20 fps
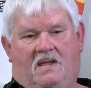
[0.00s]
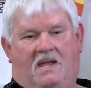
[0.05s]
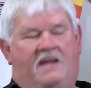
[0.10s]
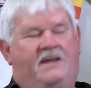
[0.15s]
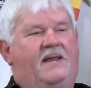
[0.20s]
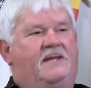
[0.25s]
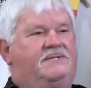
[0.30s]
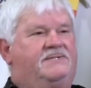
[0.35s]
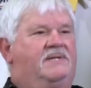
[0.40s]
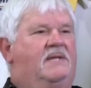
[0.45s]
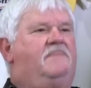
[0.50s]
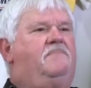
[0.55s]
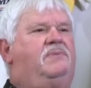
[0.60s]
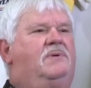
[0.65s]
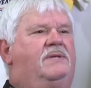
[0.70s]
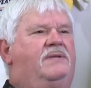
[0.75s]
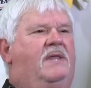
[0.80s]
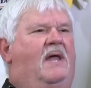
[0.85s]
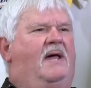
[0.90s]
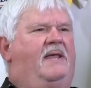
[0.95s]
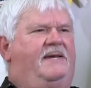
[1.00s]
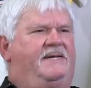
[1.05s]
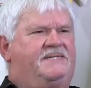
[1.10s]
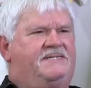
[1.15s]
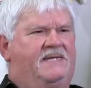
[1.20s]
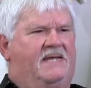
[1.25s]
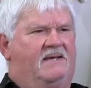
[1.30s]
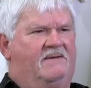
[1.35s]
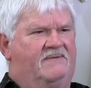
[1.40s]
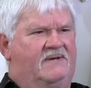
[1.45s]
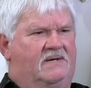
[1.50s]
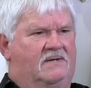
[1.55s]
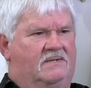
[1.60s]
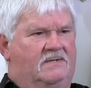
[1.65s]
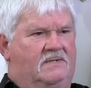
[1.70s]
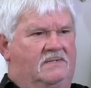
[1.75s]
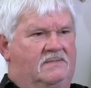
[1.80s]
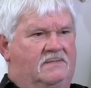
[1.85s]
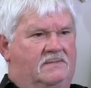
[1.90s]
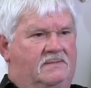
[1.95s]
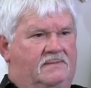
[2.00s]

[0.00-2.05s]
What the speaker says: And they said, "Put 97 on it."